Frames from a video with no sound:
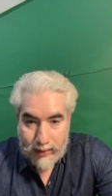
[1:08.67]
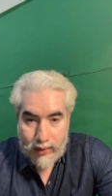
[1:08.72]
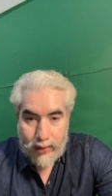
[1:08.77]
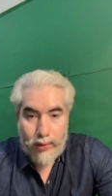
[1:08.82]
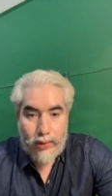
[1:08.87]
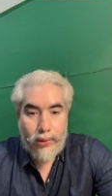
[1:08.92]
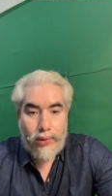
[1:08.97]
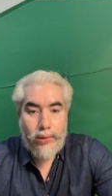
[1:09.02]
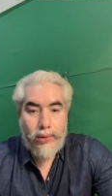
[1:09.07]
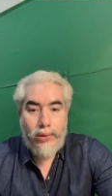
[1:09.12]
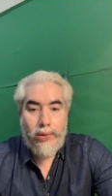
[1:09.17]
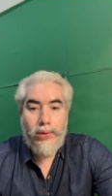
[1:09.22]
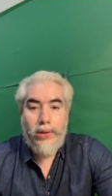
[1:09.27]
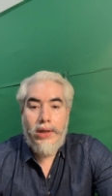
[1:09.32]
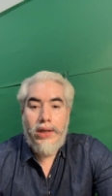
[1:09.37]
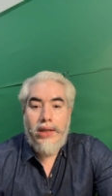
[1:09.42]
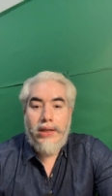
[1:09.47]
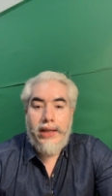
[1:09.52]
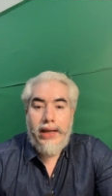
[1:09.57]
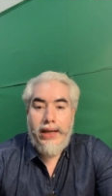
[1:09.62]
so
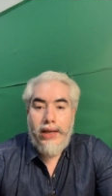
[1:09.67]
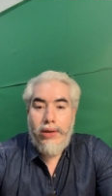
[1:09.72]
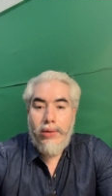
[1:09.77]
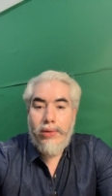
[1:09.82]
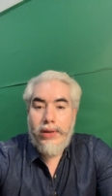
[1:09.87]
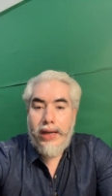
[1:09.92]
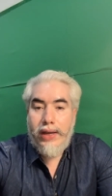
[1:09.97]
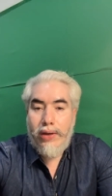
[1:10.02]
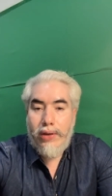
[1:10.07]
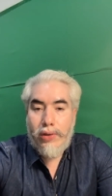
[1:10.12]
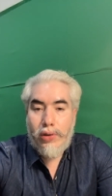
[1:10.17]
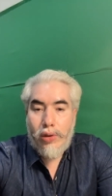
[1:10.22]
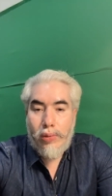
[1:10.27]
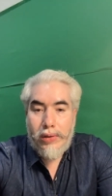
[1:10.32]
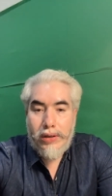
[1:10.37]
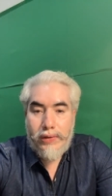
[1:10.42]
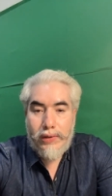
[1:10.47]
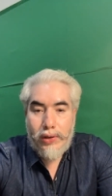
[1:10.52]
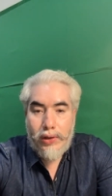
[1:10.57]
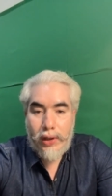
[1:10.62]
thank you thank you so
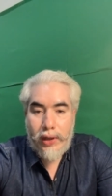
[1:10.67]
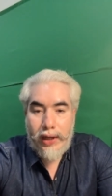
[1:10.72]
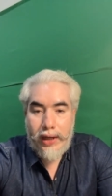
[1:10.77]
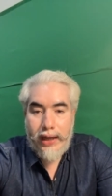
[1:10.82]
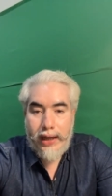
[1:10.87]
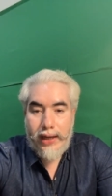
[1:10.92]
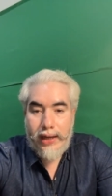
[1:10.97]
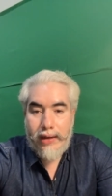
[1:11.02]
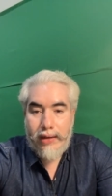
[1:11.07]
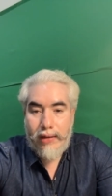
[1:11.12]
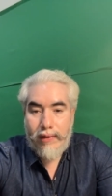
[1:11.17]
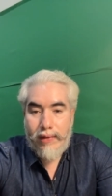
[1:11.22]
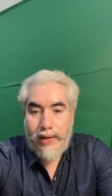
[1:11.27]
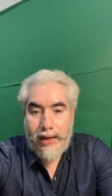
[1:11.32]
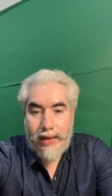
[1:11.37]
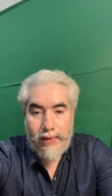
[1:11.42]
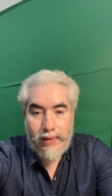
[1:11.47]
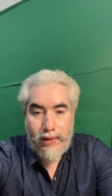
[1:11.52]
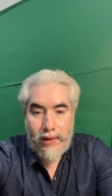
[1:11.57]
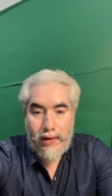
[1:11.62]
much for joining in we
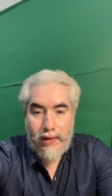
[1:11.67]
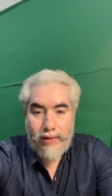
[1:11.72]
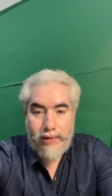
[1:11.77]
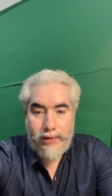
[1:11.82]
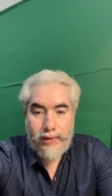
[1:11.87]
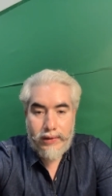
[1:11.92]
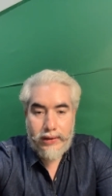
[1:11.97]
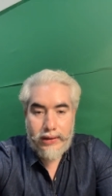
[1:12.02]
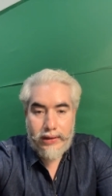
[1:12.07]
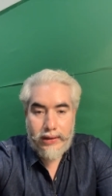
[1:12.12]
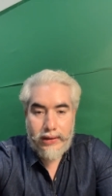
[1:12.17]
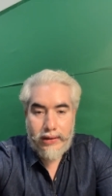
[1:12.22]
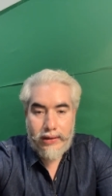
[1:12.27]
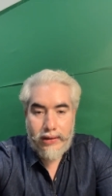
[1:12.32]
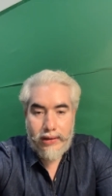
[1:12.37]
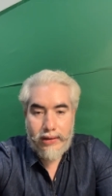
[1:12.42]
have a lot of uh,